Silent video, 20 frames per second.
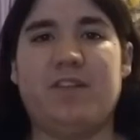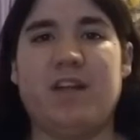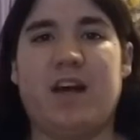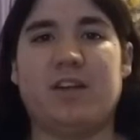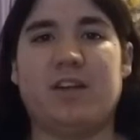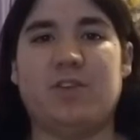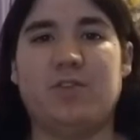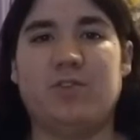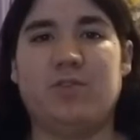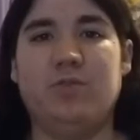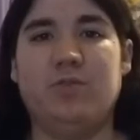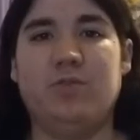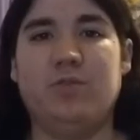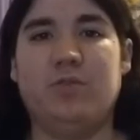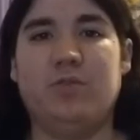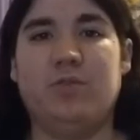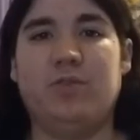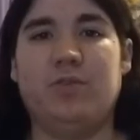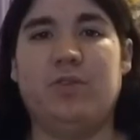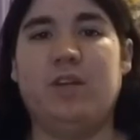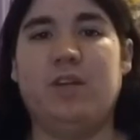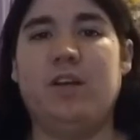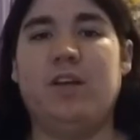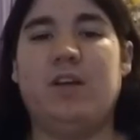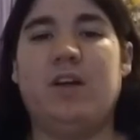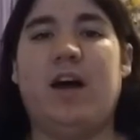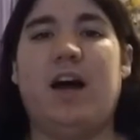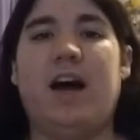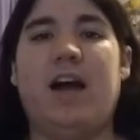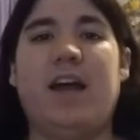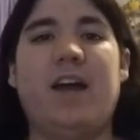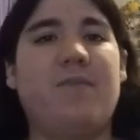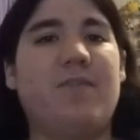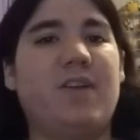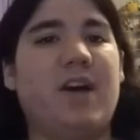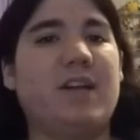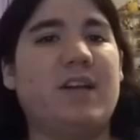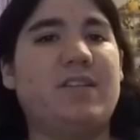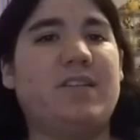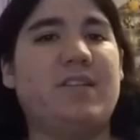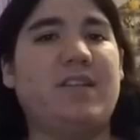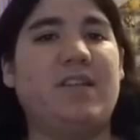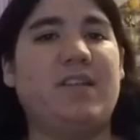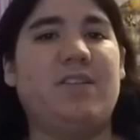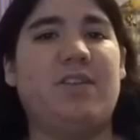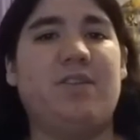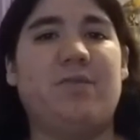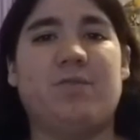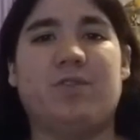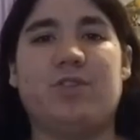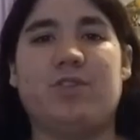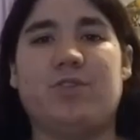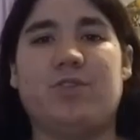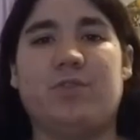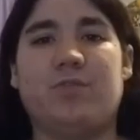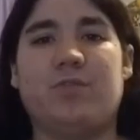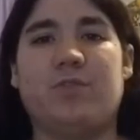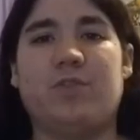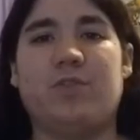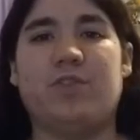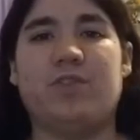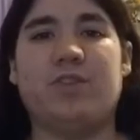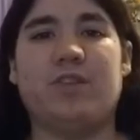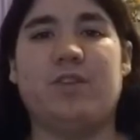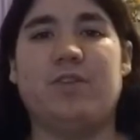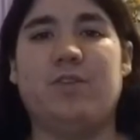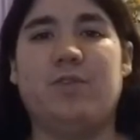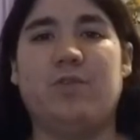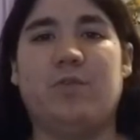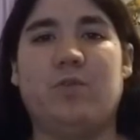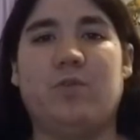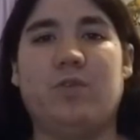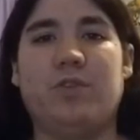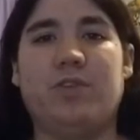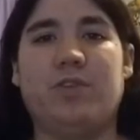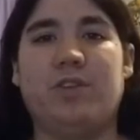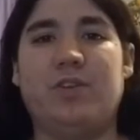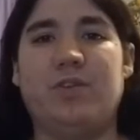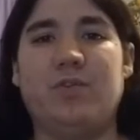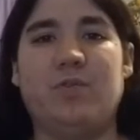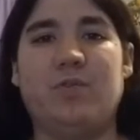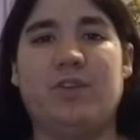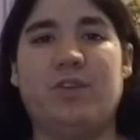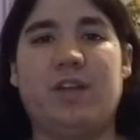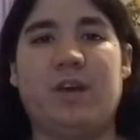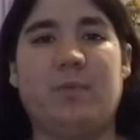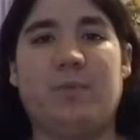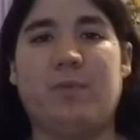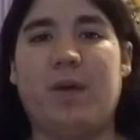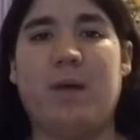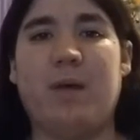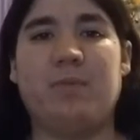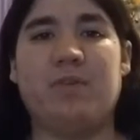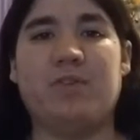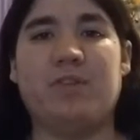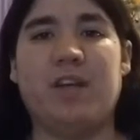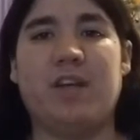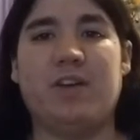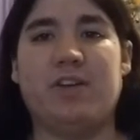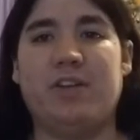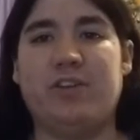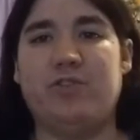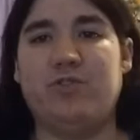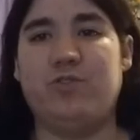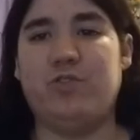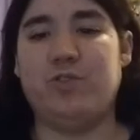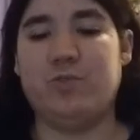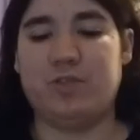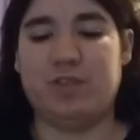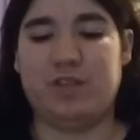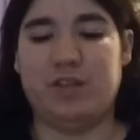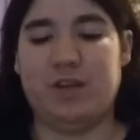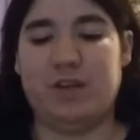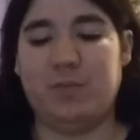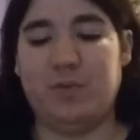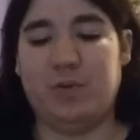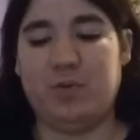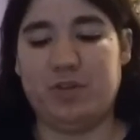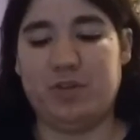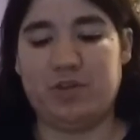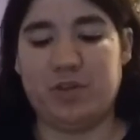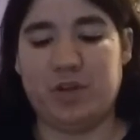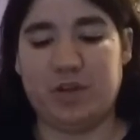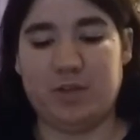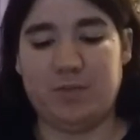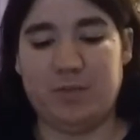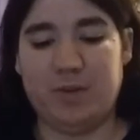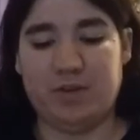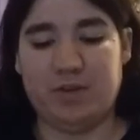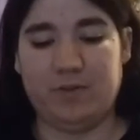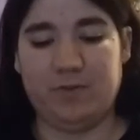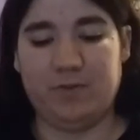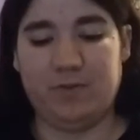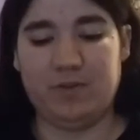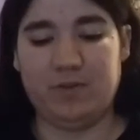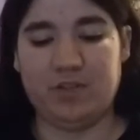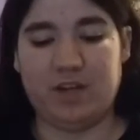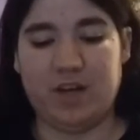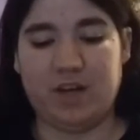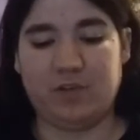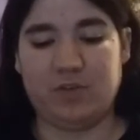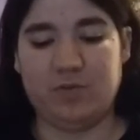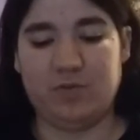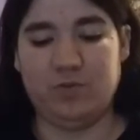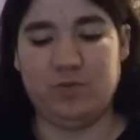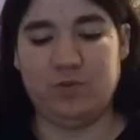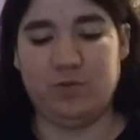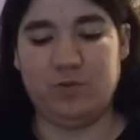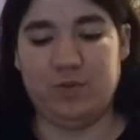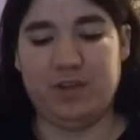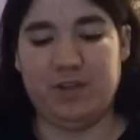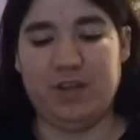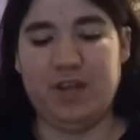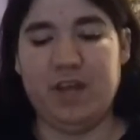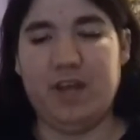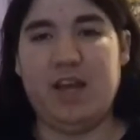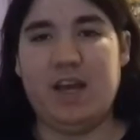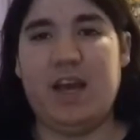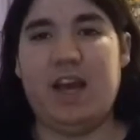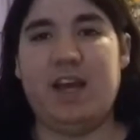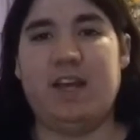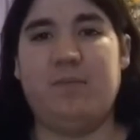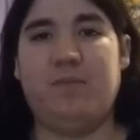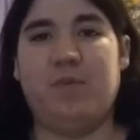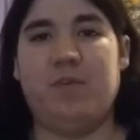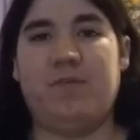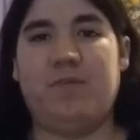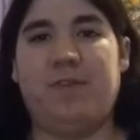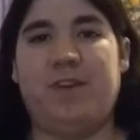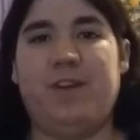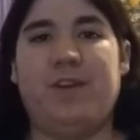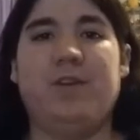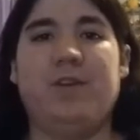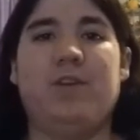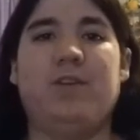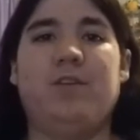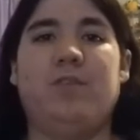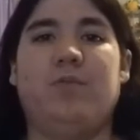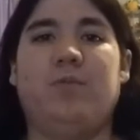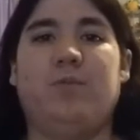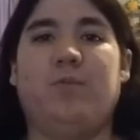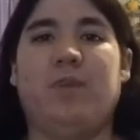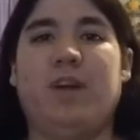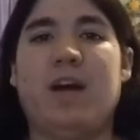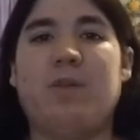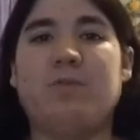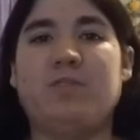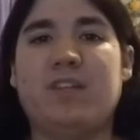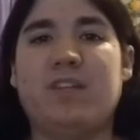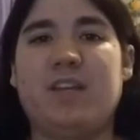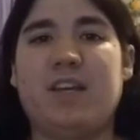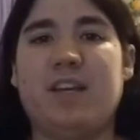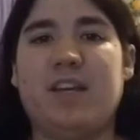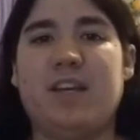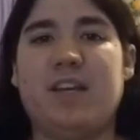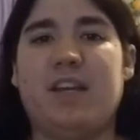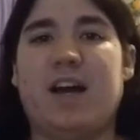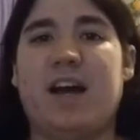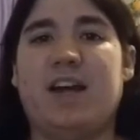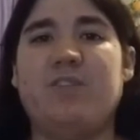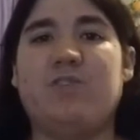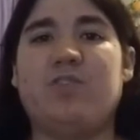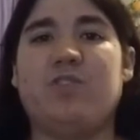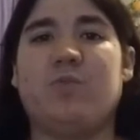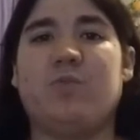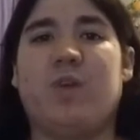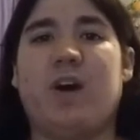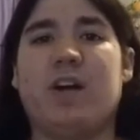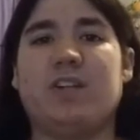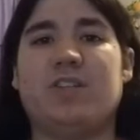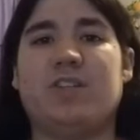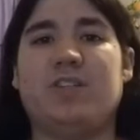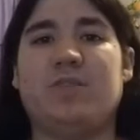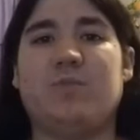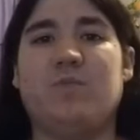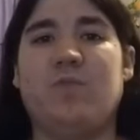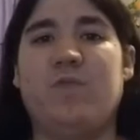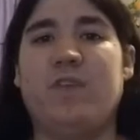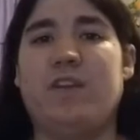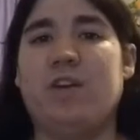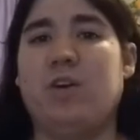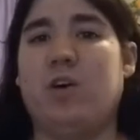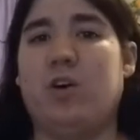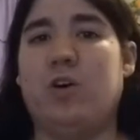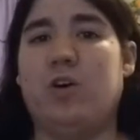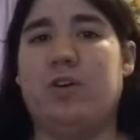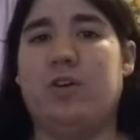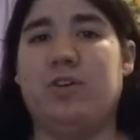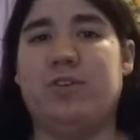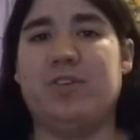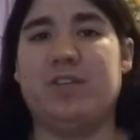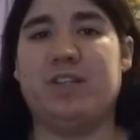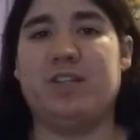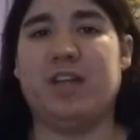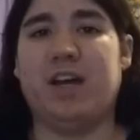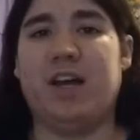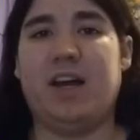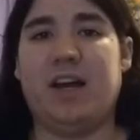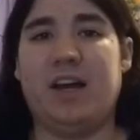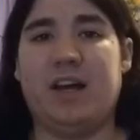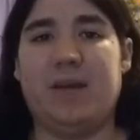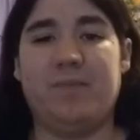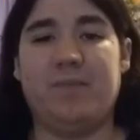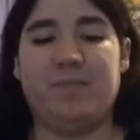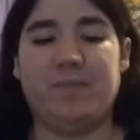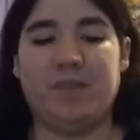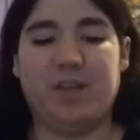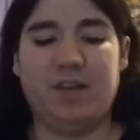Doctor Dolittle. I have not seen the original version nor the new one that Robert Downey Jr. was in. I'm only talking about the first Doctor Dolittle with Eddie Murphy. When I was a kid, I used to watch this movie all the time